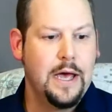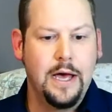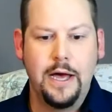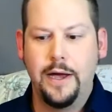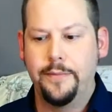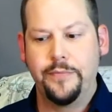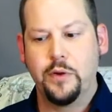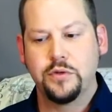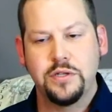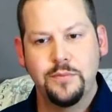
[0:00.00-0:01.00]
there
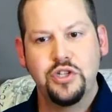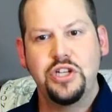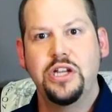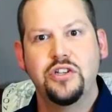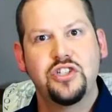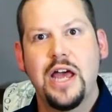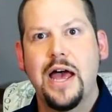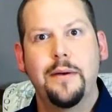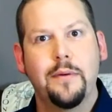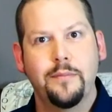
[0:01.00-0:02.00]
was a machine
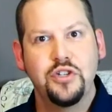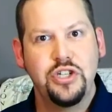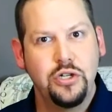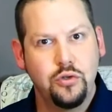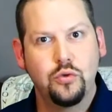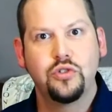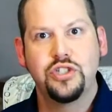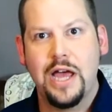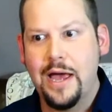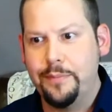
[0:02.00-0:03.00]
tool
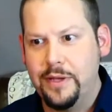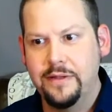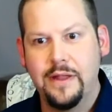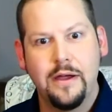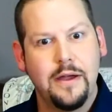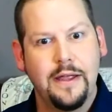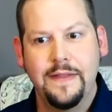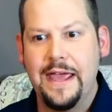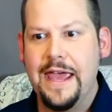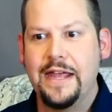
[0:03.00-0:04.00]
shop in there, and
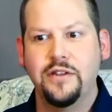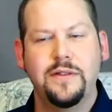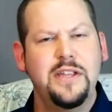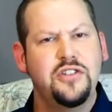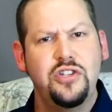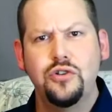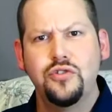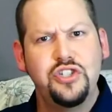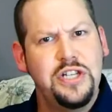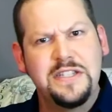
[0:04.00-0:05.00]
they had these huge
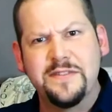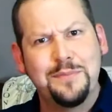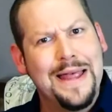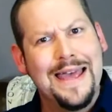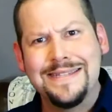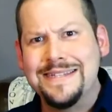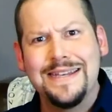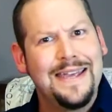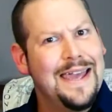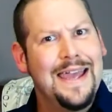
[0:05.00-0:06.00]
sheets of plastic,